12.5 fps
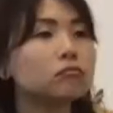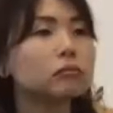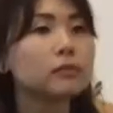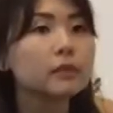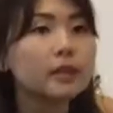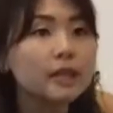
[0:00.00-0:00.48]

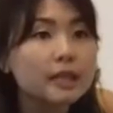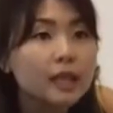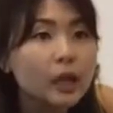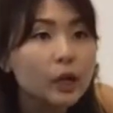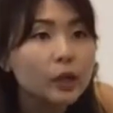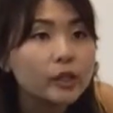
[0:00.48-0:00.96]

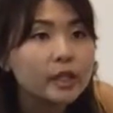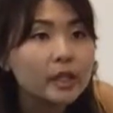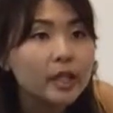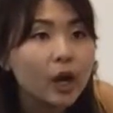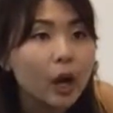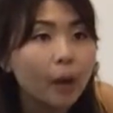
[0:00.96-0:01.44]
COD
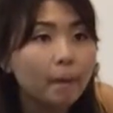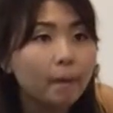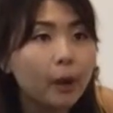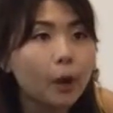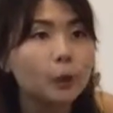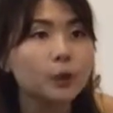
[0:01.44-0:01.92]
or
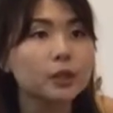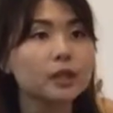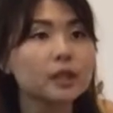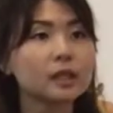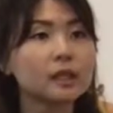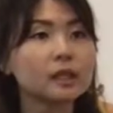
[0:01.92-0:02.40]
post.
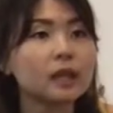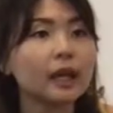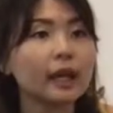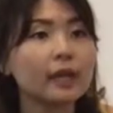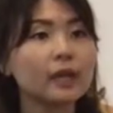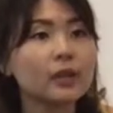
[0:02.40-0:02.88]

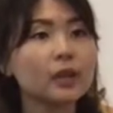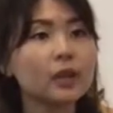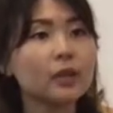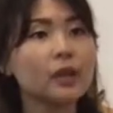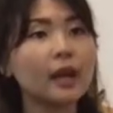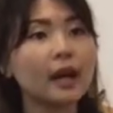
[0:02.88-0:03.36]
Okay, so
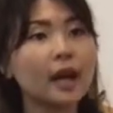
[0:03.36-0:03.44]
uh,